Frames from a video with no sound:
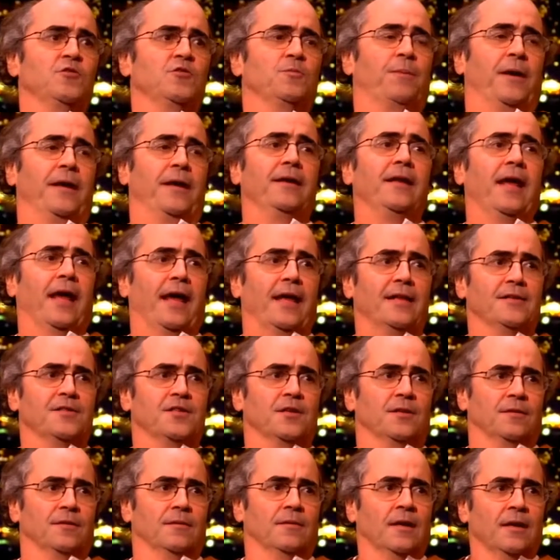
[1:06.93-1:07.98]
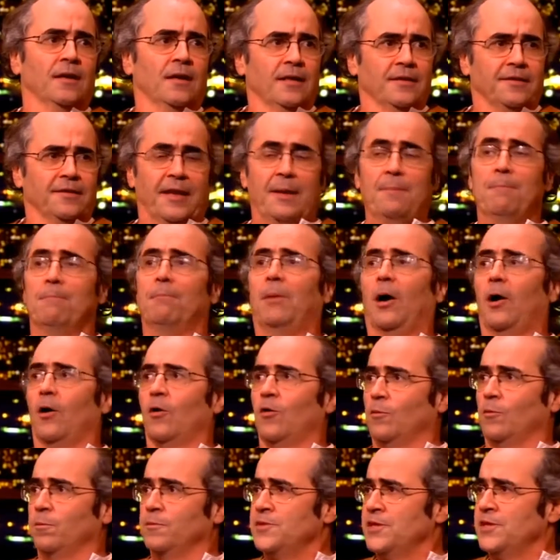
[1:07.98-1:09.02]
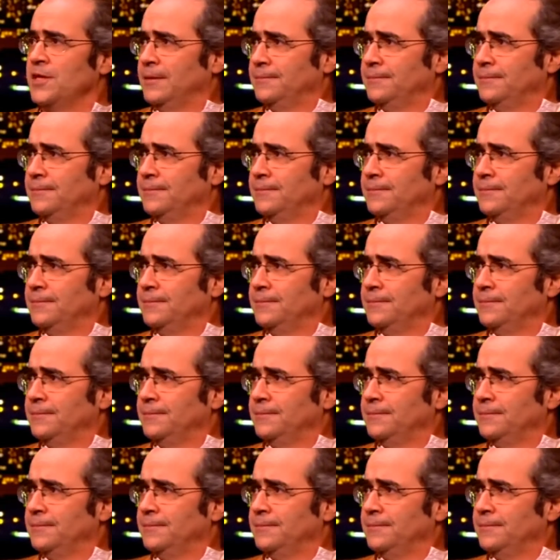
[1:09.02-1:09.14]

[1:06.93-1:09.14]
pinheads and dim bulbs